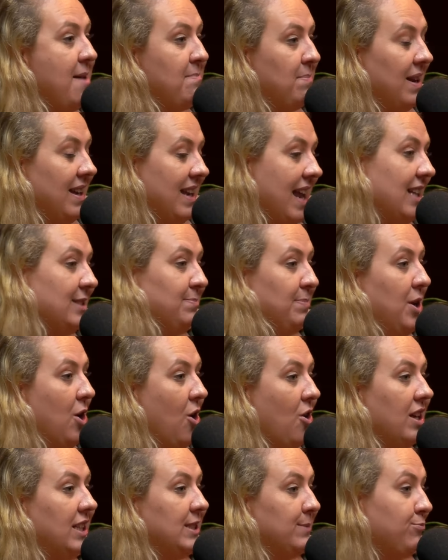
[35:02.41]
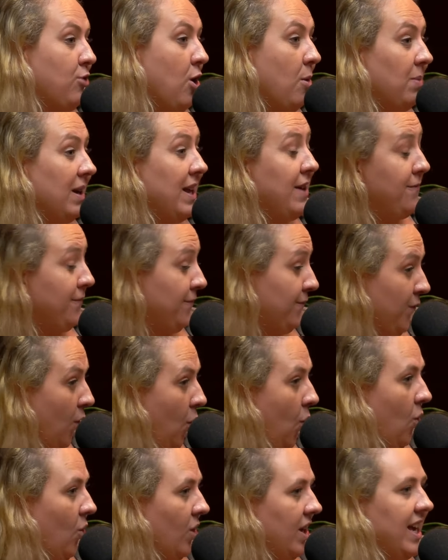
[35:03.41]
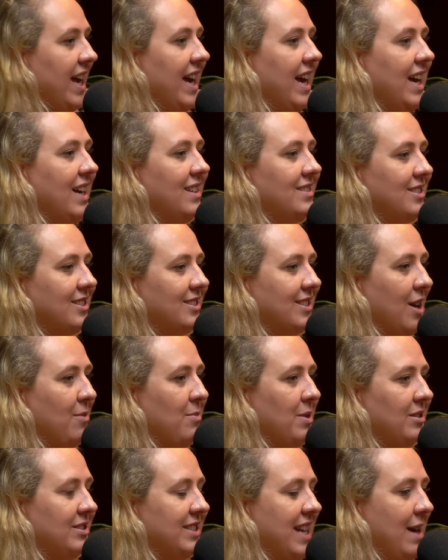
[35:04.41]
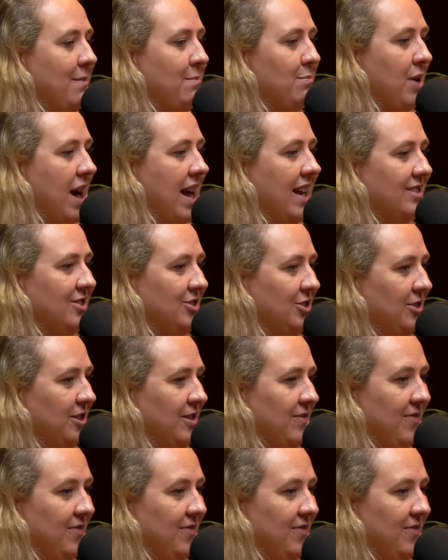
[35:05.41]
but let's be honest, probably four years because I will take breaks due to